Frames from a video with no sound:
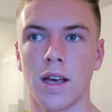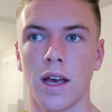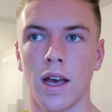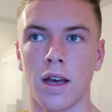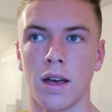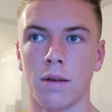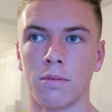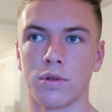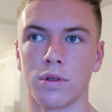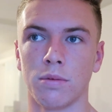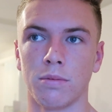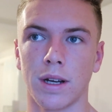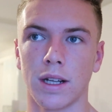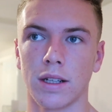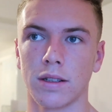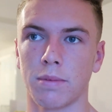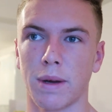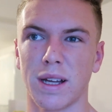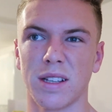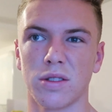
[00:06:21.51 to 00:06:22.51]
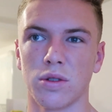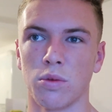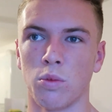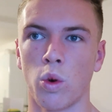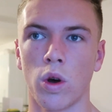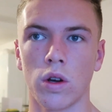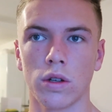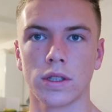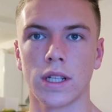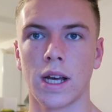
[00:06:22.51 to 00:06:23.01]
back to some
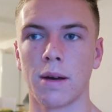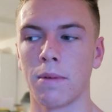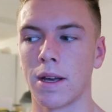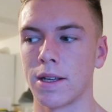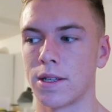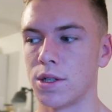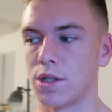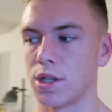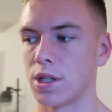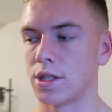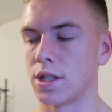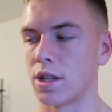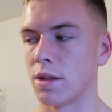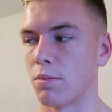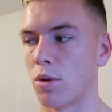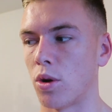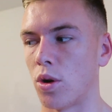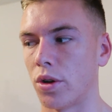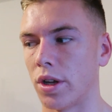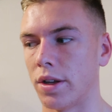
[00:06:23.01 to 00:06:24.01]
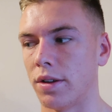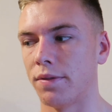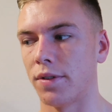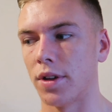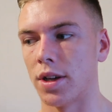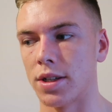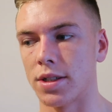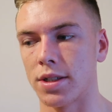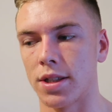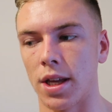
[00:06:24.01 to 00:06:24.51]
WhatsApp messages in the morning
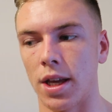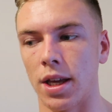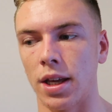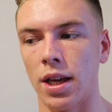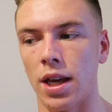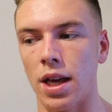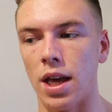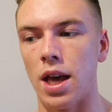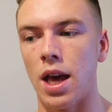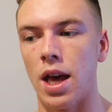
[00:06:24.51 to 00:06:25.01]
first thing.